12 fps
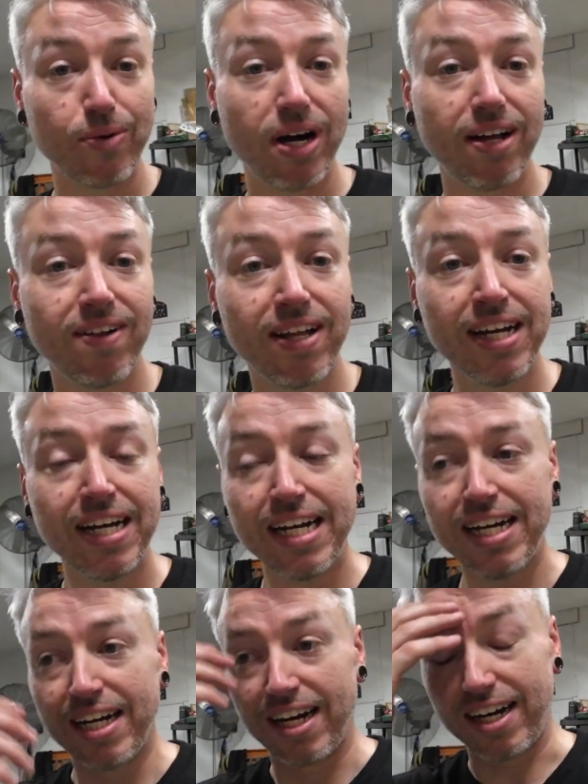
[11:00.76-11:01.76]
well.
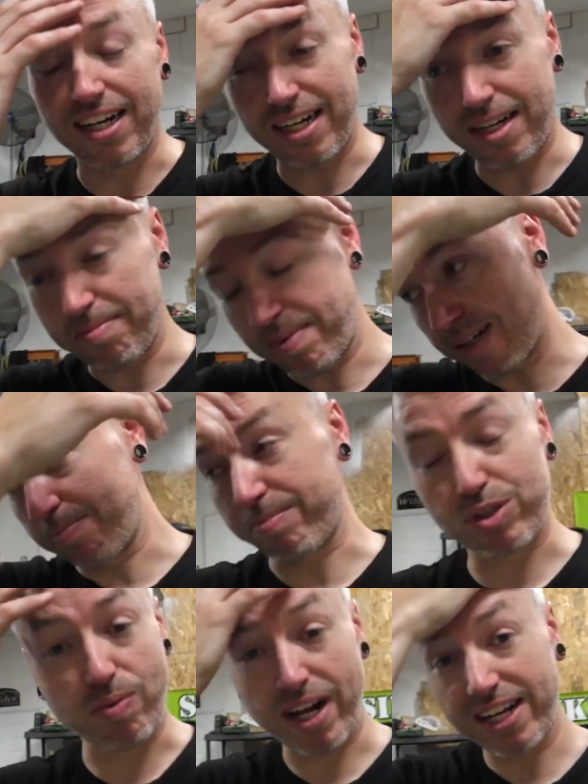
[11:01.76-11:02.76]
I'm
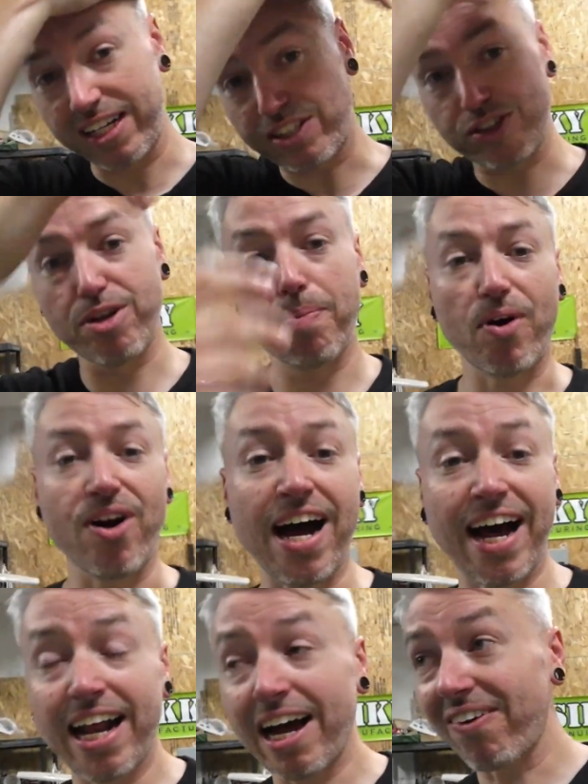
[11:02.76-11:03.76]
sweating. It's super
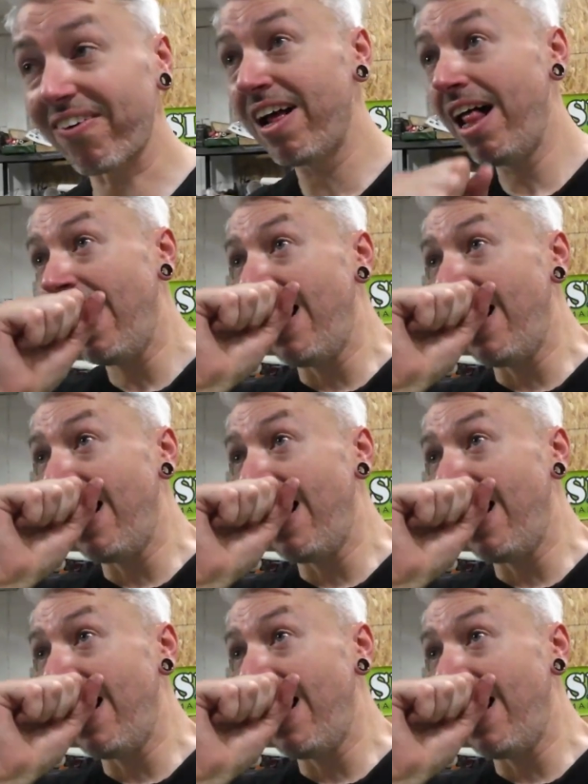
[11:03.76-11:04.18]
hot out.